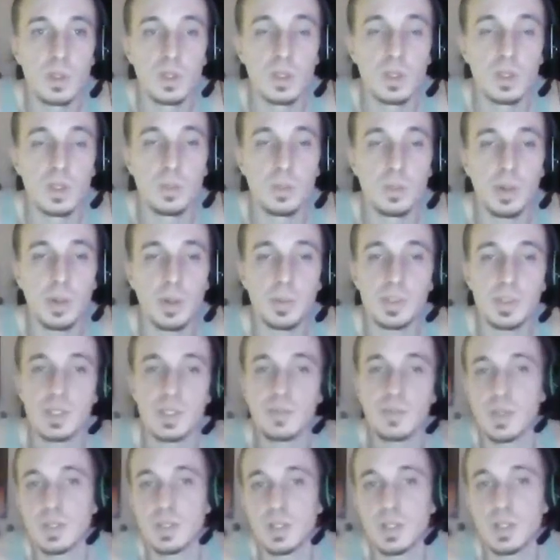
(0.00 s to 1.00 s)
The purpose
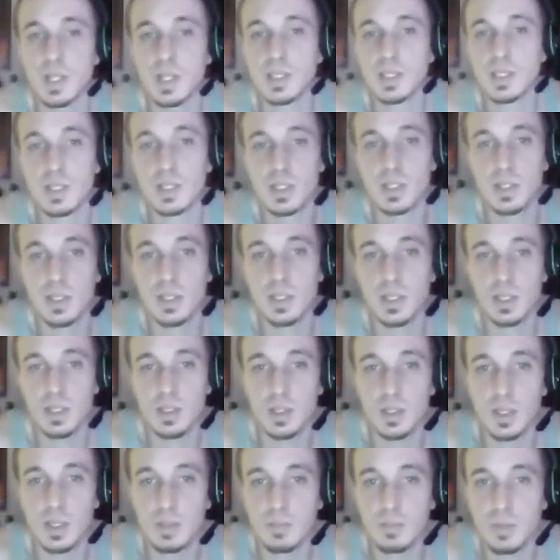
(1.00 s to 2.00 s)
of this lesson is to
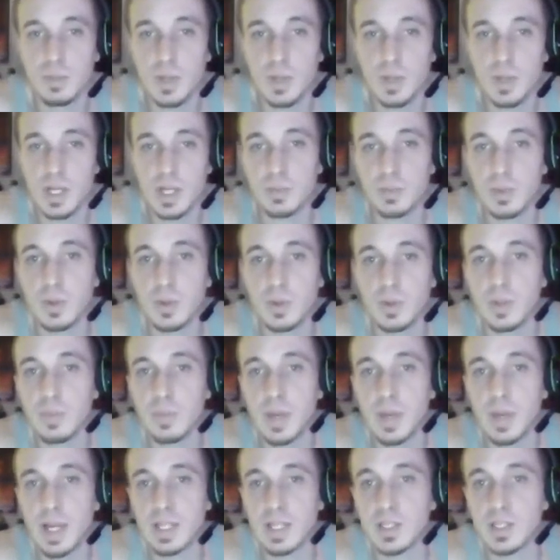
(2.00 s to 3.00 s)
impress upon the
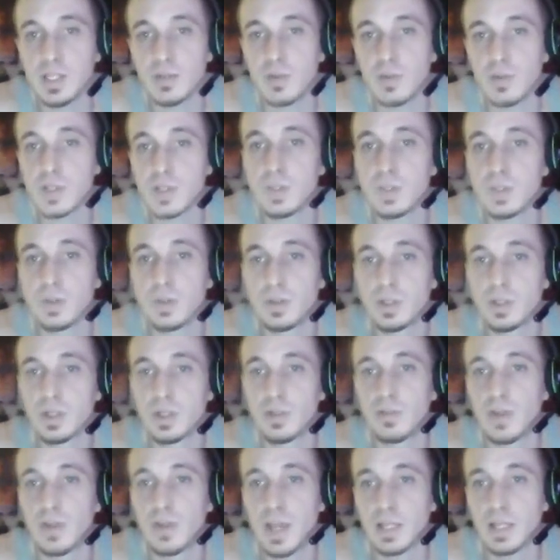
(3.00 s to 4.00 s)
minds of our students the
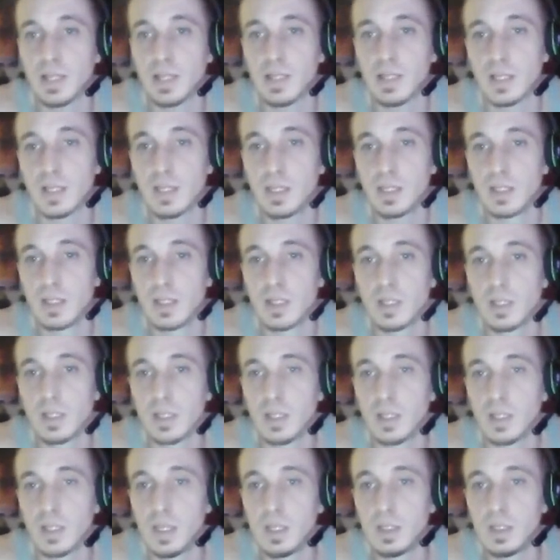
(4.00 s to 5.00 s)
fact that
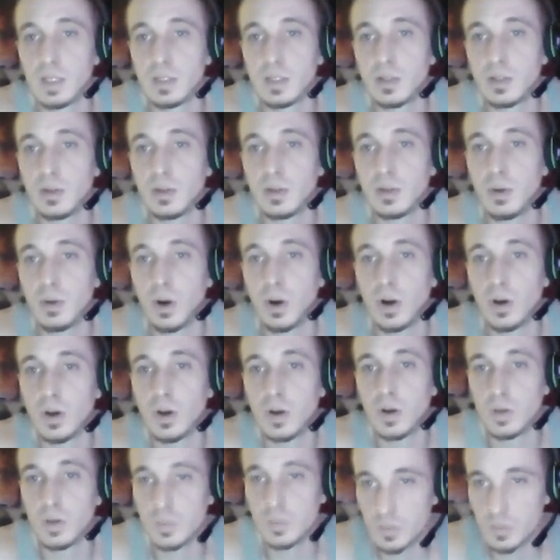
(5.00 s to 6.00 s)

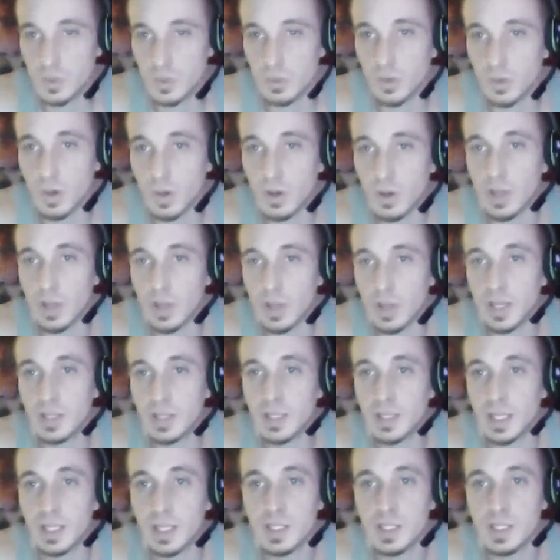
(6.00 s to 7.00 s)
to all
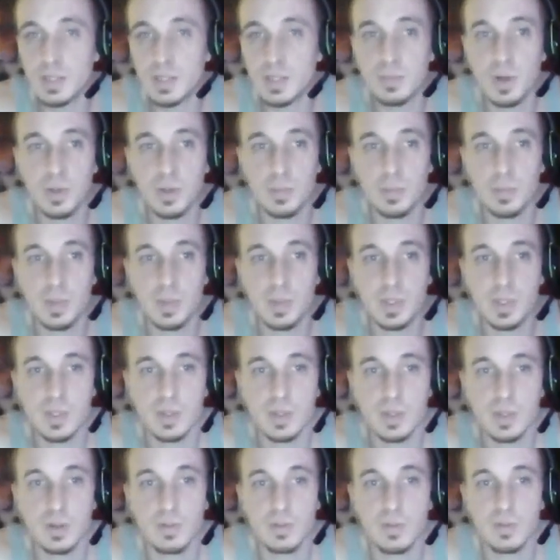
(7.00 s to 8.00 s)
intents and purpose, the
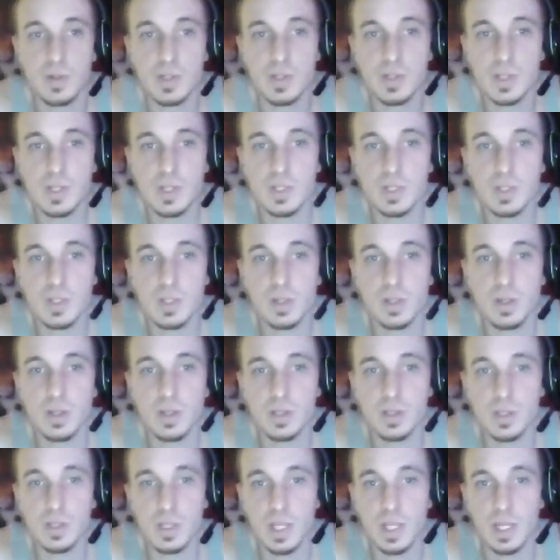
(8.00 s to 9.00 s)
universe and its
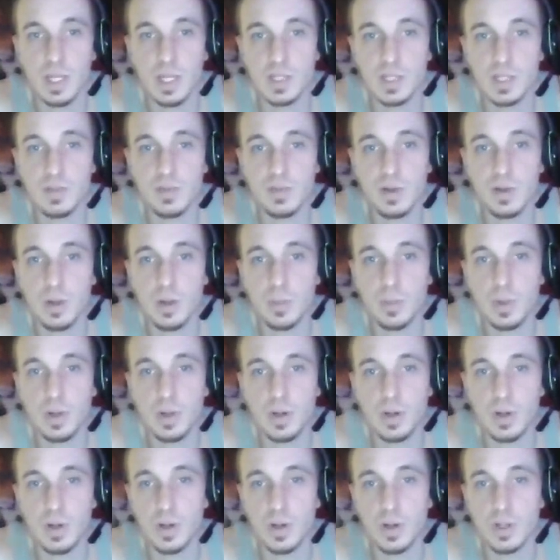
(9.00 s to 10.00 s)
laws and its
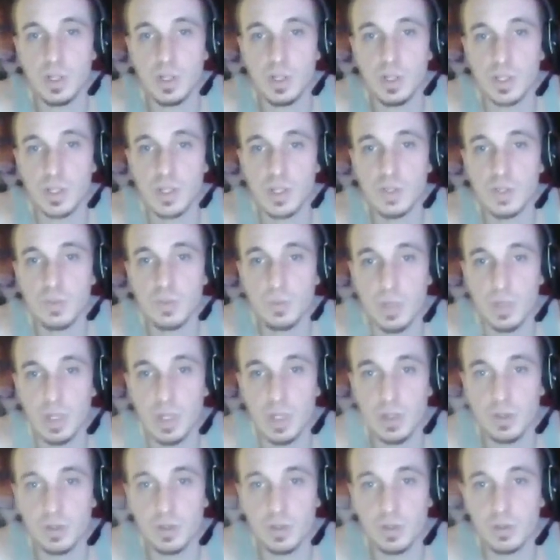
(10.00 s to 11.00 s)
phenomena are just as
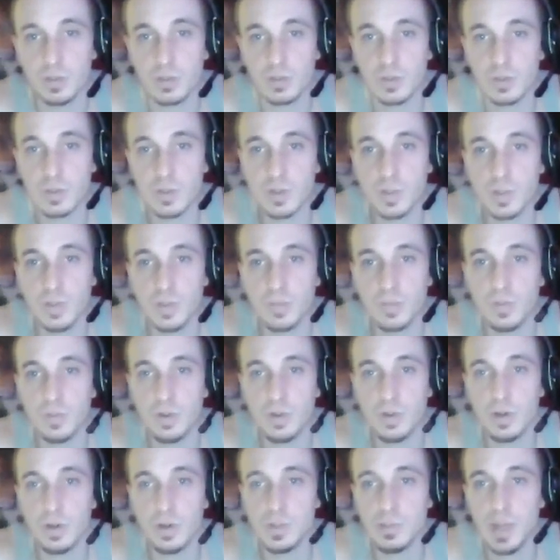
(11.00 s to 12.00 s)
real, so
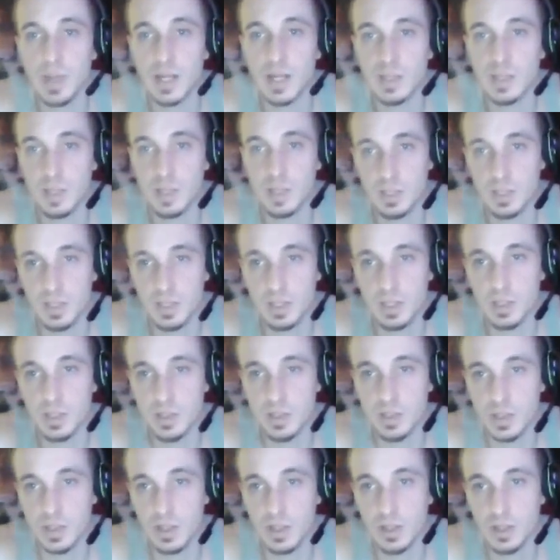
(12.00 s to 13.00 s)
far as man is
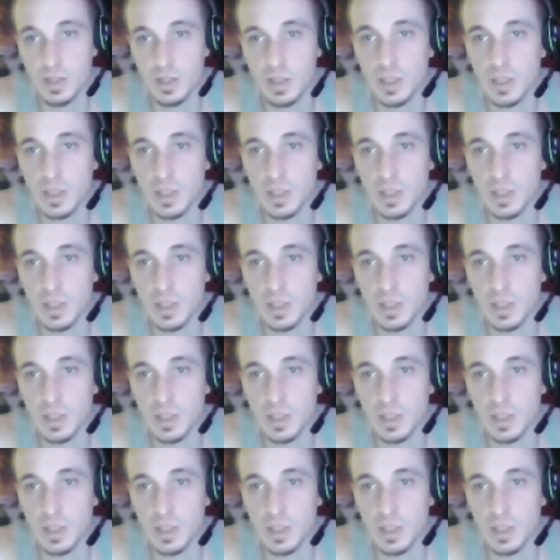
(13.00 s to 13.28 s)
concerned,